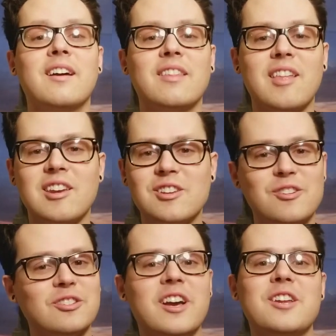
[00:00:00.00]
Then a
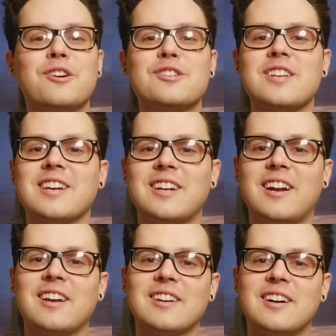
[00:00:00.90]
year later, Dan and
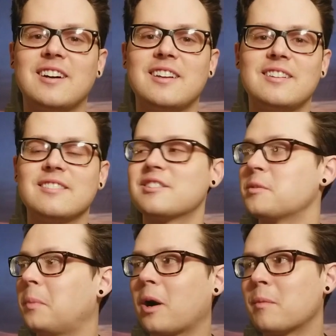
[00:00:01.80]
I got this
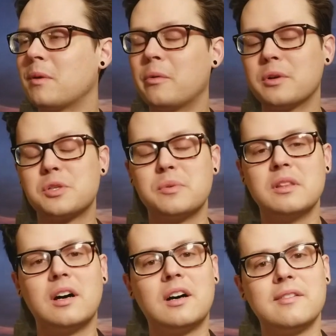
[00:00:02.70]
apartment, which we
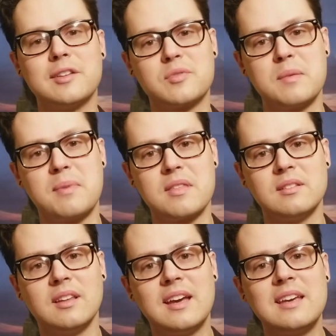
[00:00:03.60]
love. It's right by the
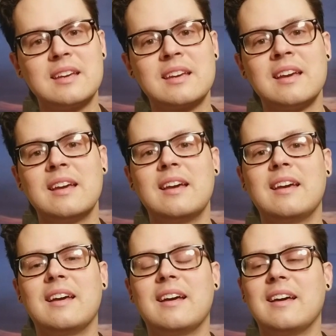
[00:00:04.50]
lake.
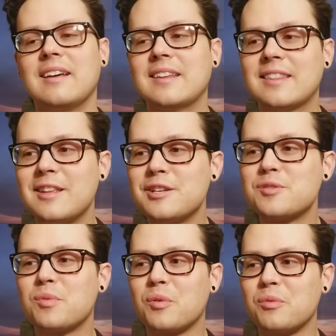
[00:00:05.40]

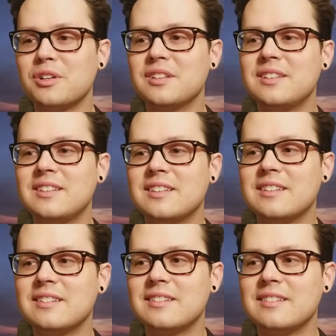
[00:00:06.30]
Things were really
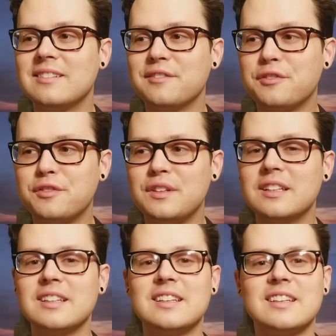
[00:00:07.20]

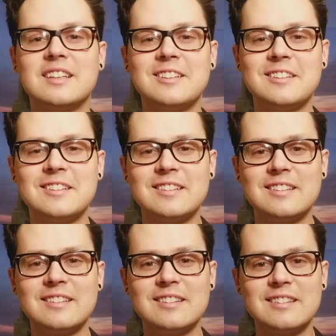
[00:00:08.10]
feeling
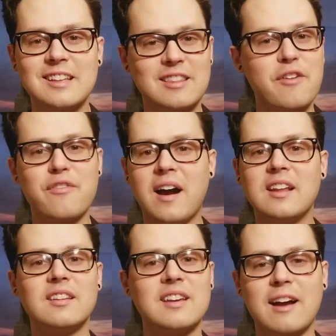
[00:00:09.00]
like they
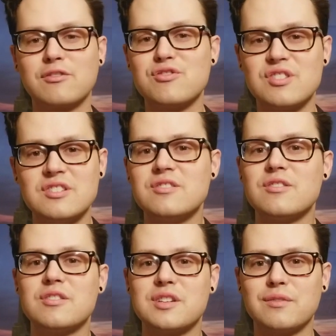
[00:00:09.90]
finally, after
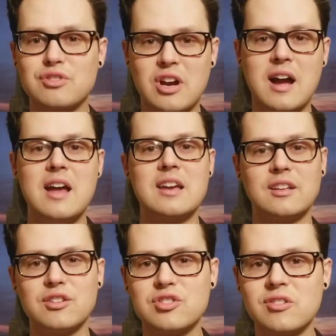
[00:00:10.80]
years of trying
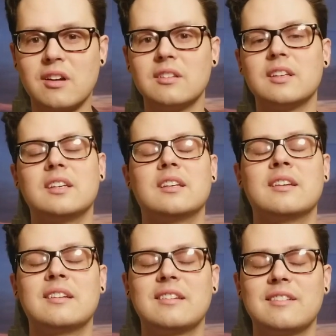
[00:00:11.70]
and
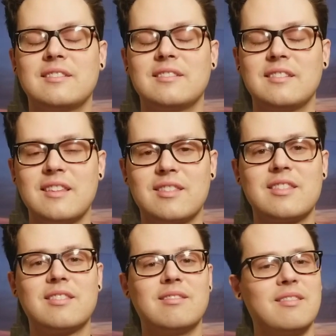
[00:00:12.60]
struggling,
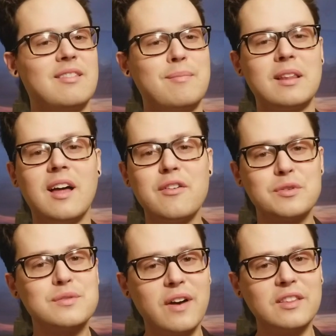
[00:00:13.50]
my life
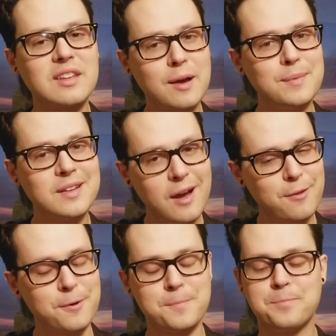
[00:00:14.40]
was finally coming together.